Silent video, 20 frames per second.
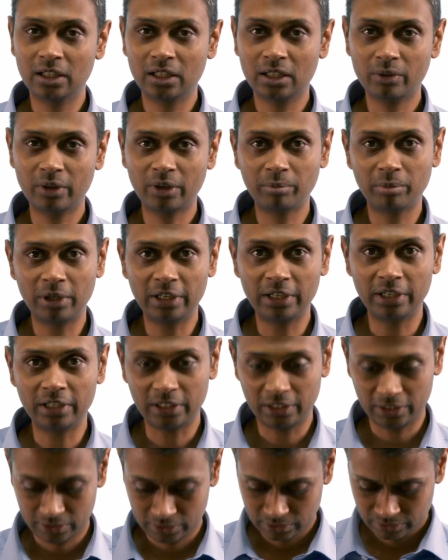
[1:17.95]
quite
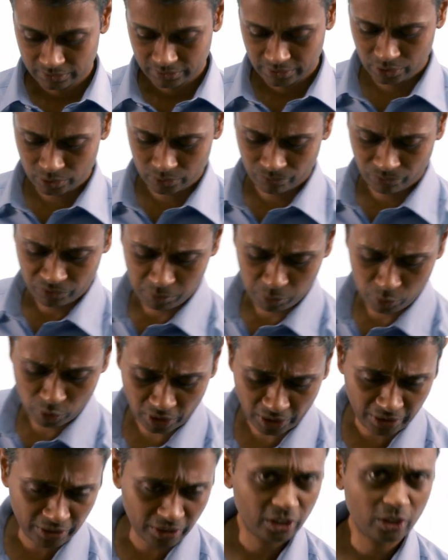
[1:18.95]
brilliantly. And so I'm going to
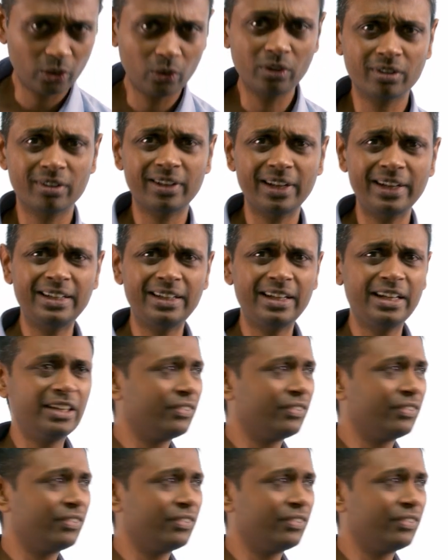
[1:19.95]
write it down slightly